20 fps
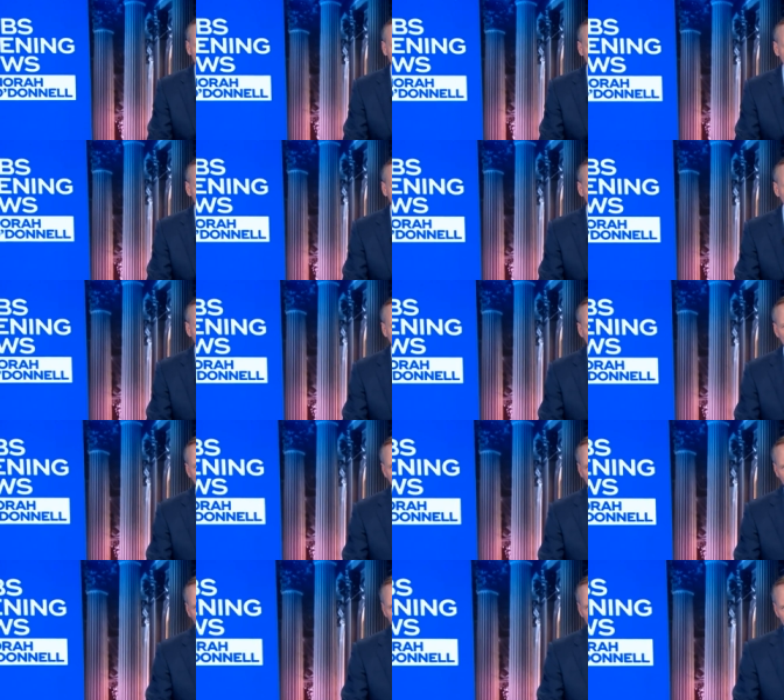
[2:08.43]
in for
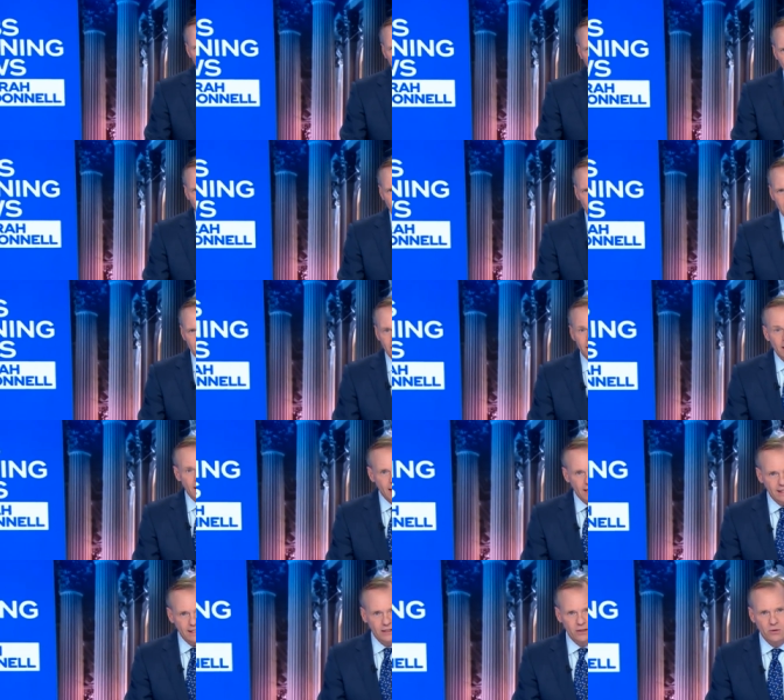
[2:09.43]
Norah.
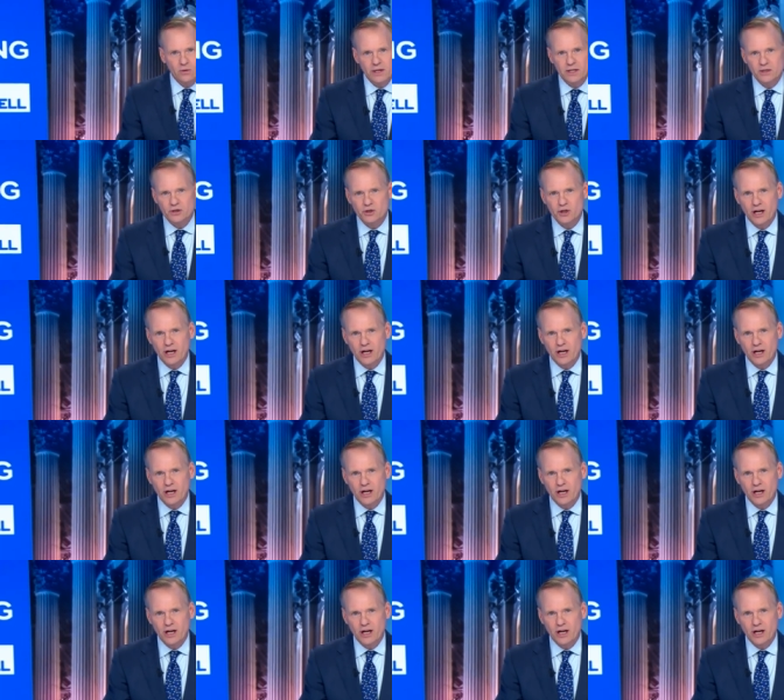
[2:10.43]
Tonight, U.S.